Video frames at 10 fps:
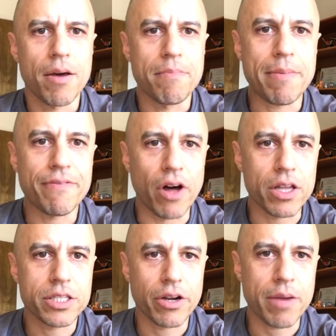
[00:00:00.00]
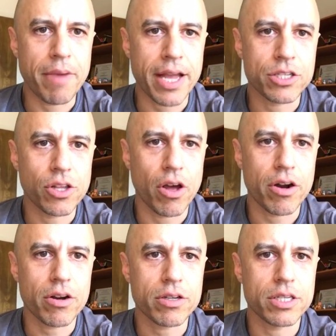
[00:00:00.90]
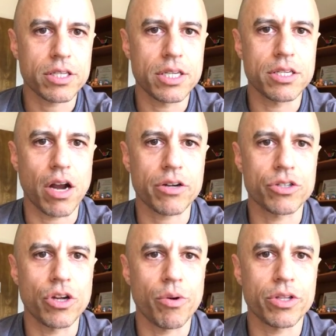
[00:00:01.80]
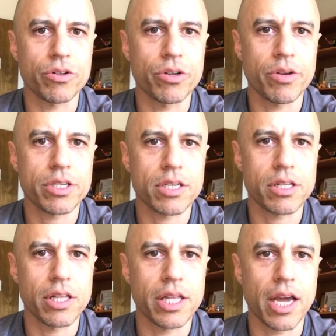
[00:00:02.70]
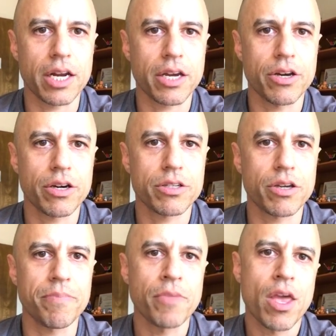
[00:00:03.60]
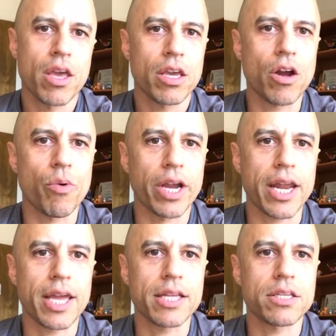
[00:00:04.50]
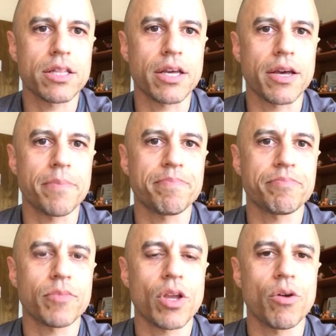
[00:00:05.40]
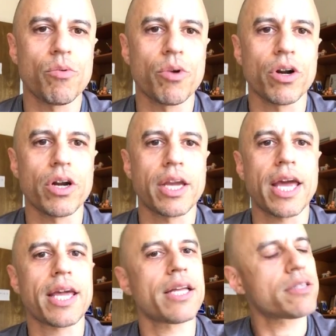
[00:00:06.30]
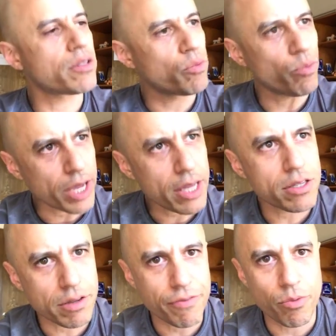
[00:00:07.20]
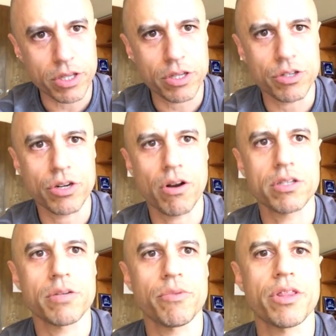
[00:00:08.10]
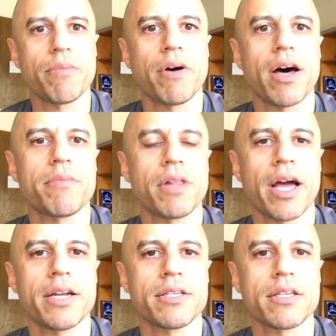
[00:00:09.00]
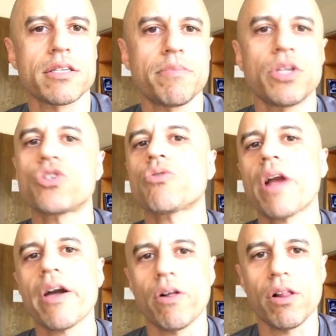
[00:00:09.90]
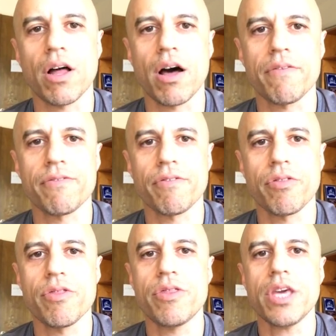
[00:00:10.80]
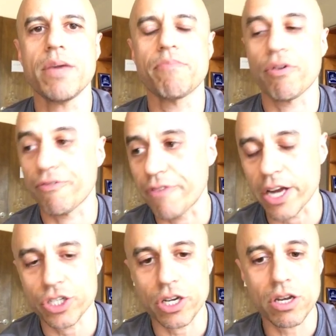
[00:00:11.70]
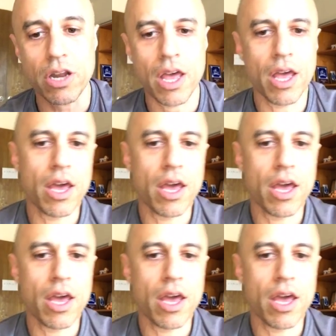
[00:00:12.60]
Maybe voluntary manslaughter, since these doctors know what they're doing, says Liliana Cook. So, you know, we're getting into the weeds of what do you charge them with. The bottom line is this is a betrayal of the profession.